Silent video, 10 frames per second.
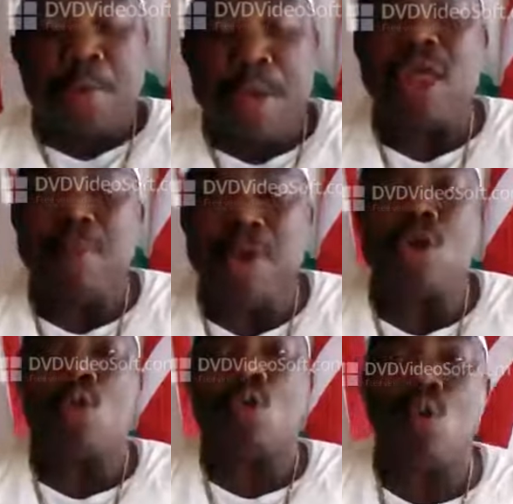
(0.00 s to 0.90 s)

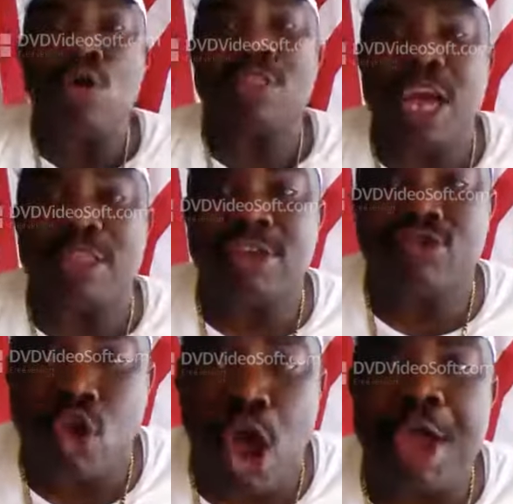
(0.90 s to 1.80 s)
PDP, they
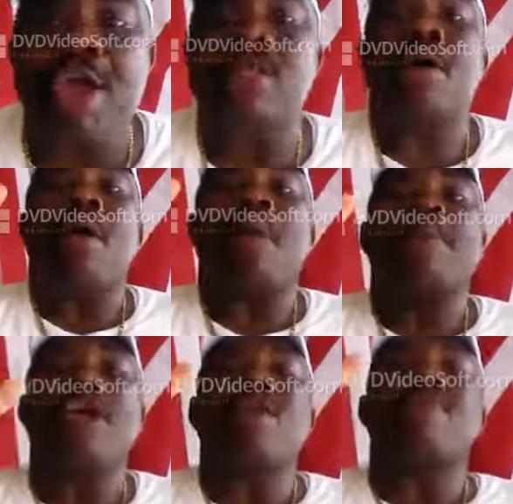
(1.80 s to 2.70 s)
destroyed it.
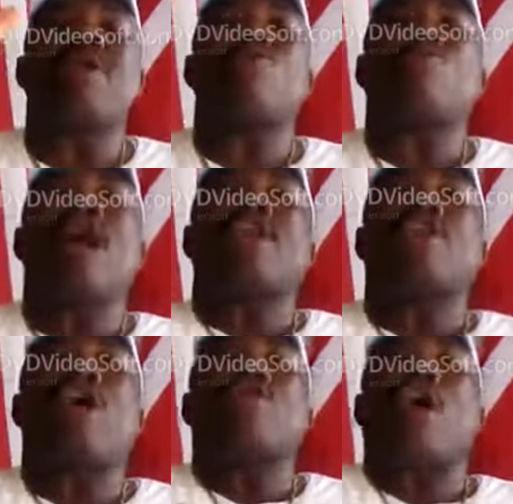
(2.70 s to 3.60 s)
PDP were
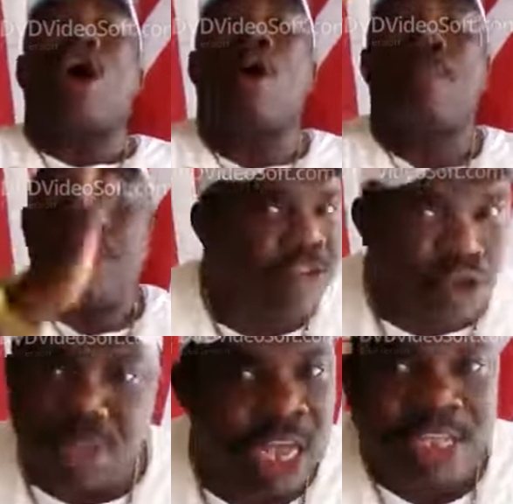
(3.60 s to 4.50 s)
not oppression. They